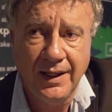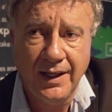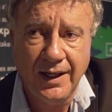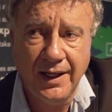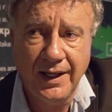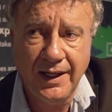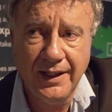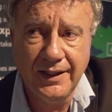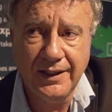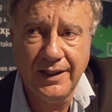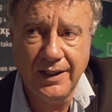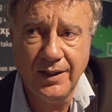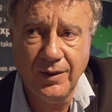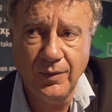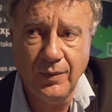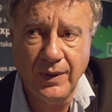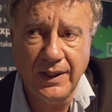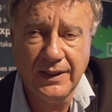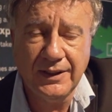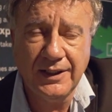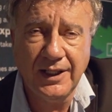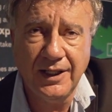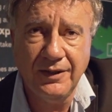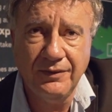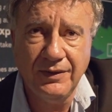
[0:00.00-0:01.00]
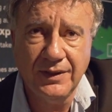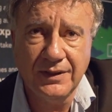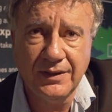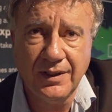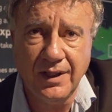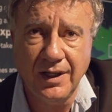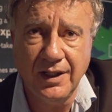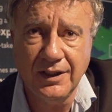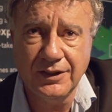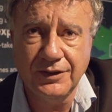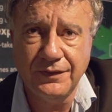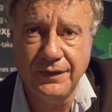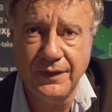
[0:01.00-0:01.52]
either or whatever
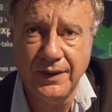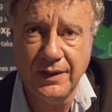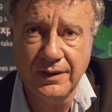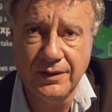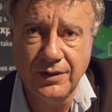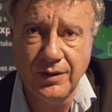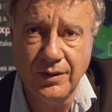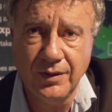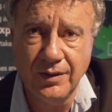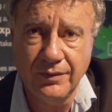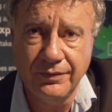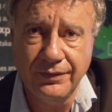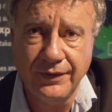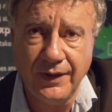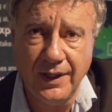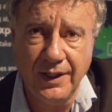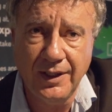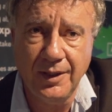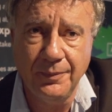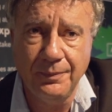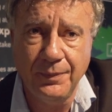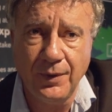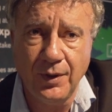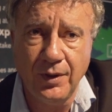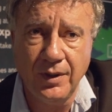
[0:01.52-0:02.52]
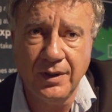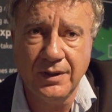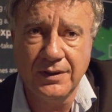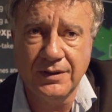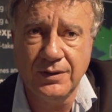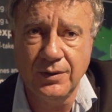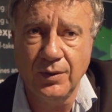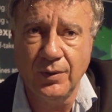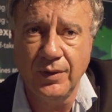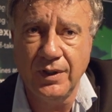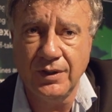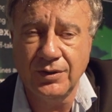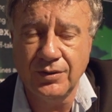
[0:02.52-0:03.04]
transferred to your final product
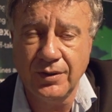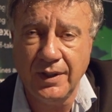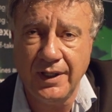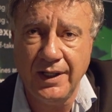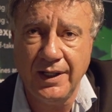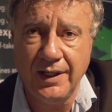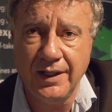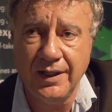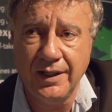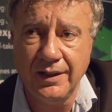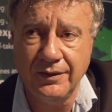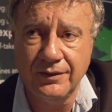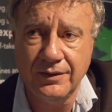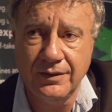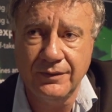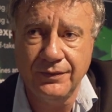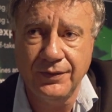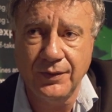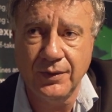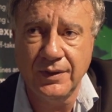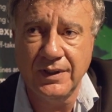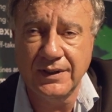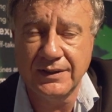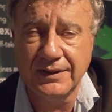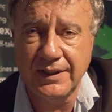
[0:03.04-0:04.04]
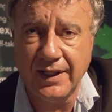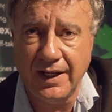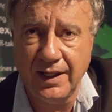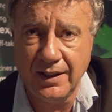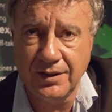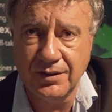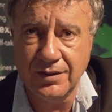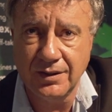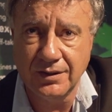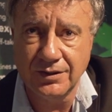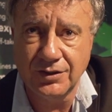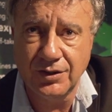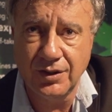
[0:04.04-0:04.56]
storage or area for
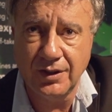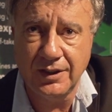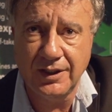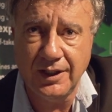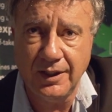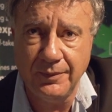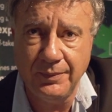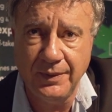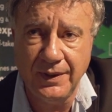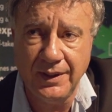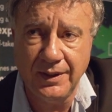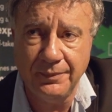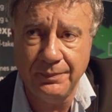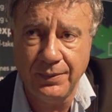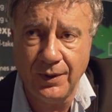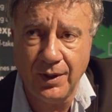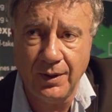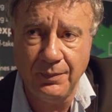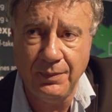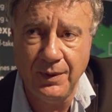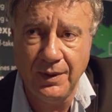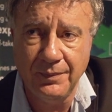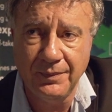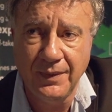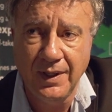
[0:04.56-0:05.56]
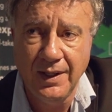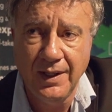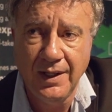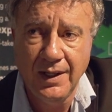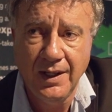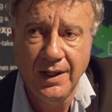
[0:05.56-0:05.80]
destruction should there be a problem